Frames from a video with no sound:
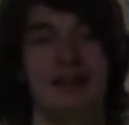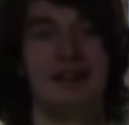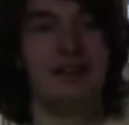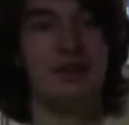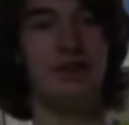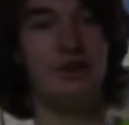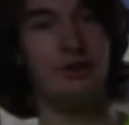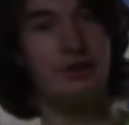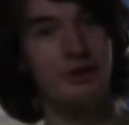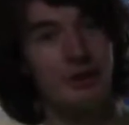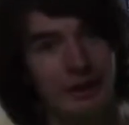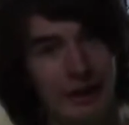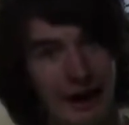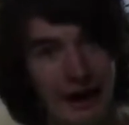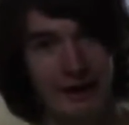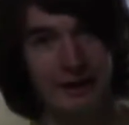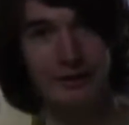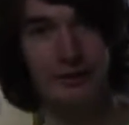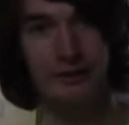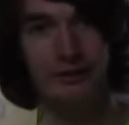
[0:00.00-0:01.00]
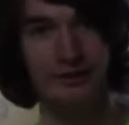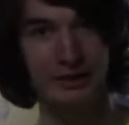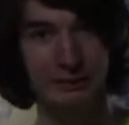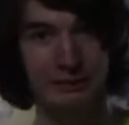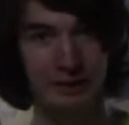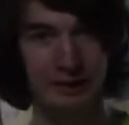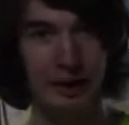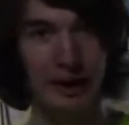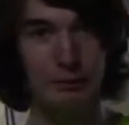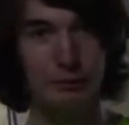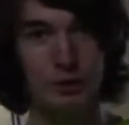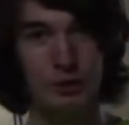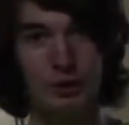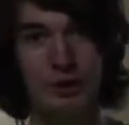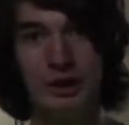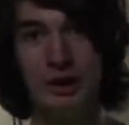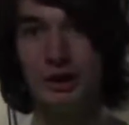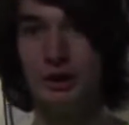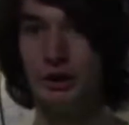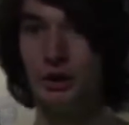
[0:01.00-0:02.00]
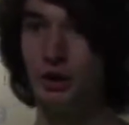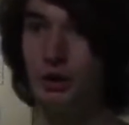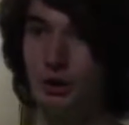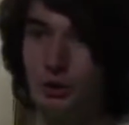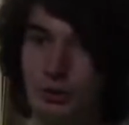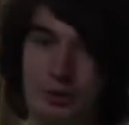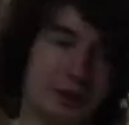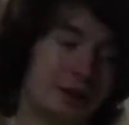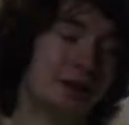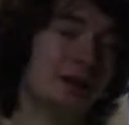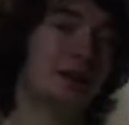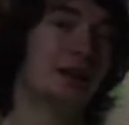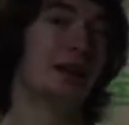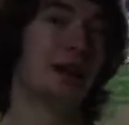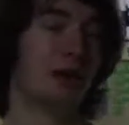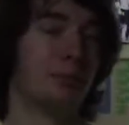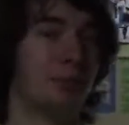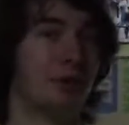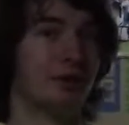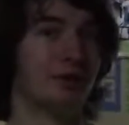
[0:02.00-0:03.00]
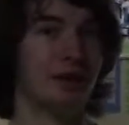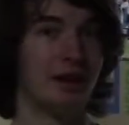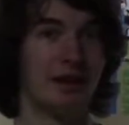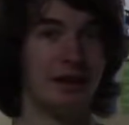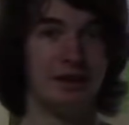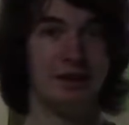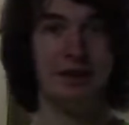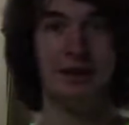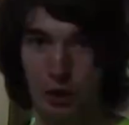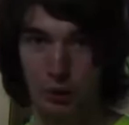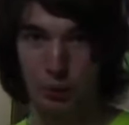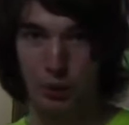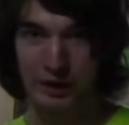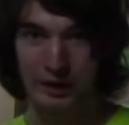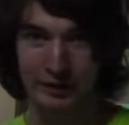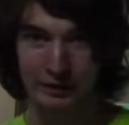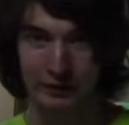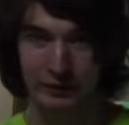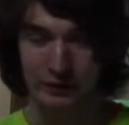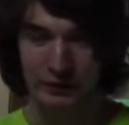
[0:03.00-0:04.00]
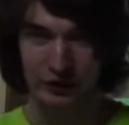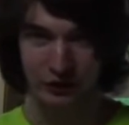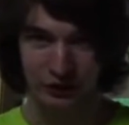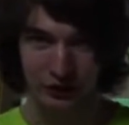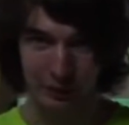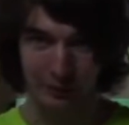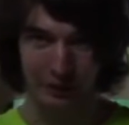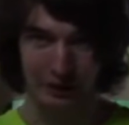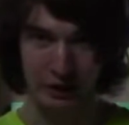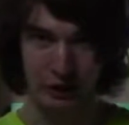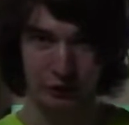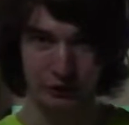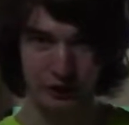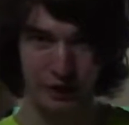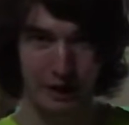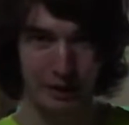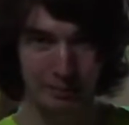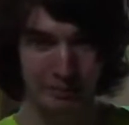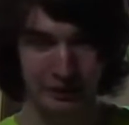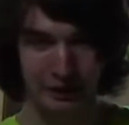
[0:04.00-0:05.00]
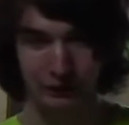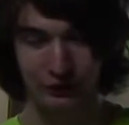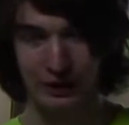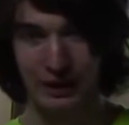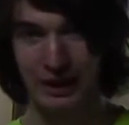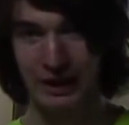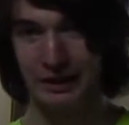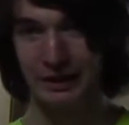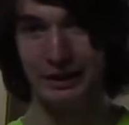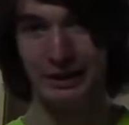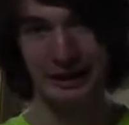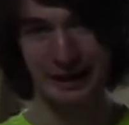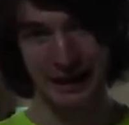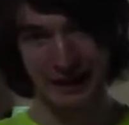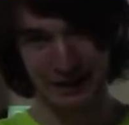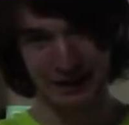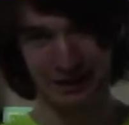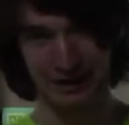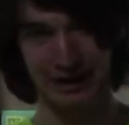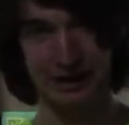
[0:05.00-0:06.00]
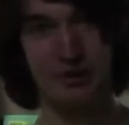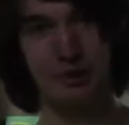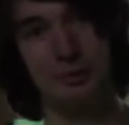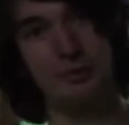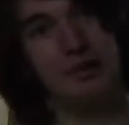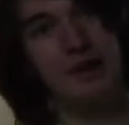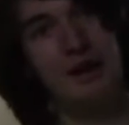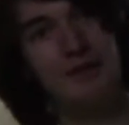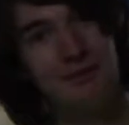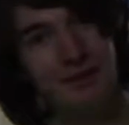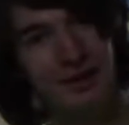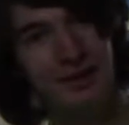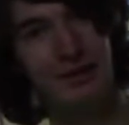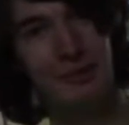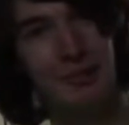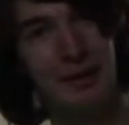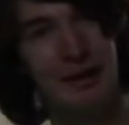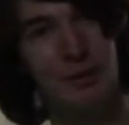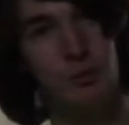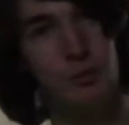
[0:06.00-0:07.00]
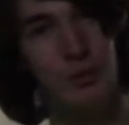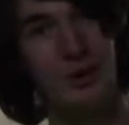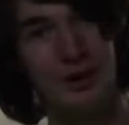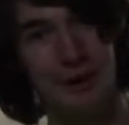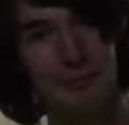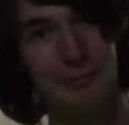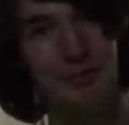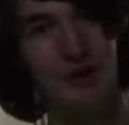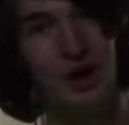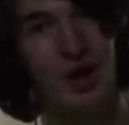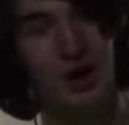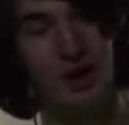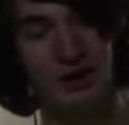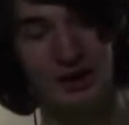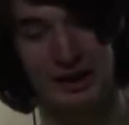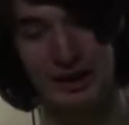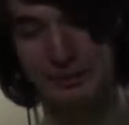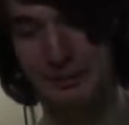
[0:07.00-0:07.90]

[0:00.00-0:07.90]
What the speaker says: then you're at a different level. But then, what if someone goes up the slide? Hang on, I should probably explain what I'm talking